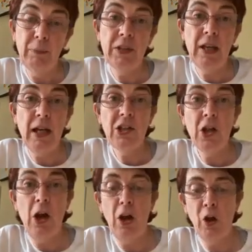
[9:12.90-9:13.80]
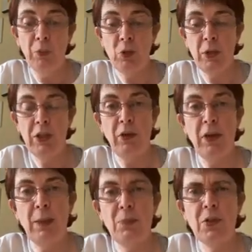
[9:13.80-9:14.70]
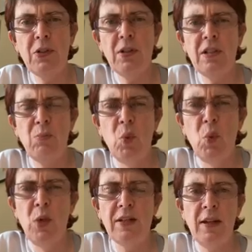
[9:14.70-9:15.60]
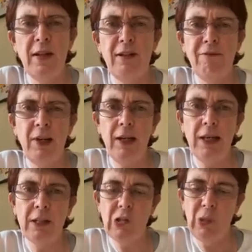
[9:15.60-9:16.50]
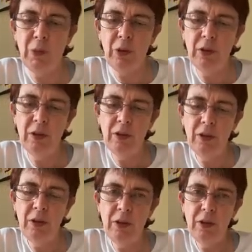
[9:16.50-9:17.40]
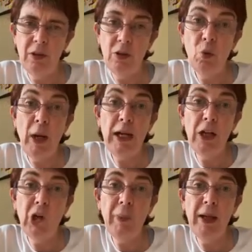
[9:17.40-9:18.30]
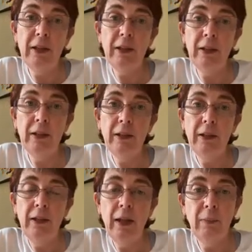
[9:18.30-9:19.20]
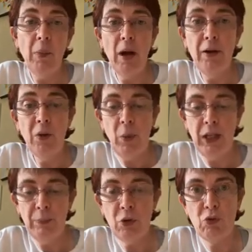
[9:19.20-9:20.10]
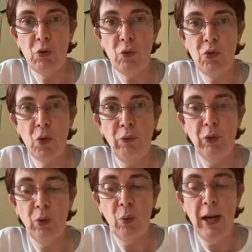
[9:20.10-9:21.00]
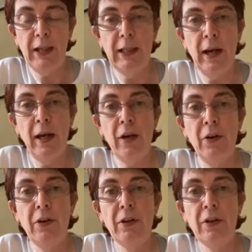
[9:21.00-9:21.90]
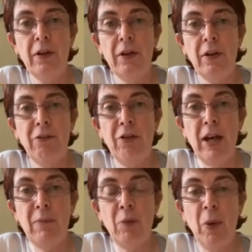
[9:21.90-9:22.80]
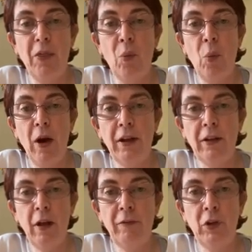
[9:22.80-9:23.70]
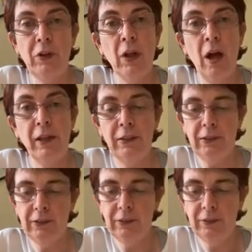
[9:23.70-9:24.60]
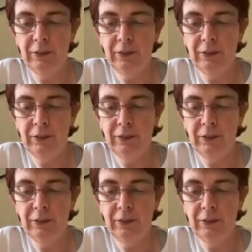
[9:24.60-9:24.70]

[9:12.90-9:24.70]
Massage the hollow between your hips, smooth as a leaf in late summer. Cradle your belly. Admire the way it protrudes over greying hair, framed by the Y of your thighs.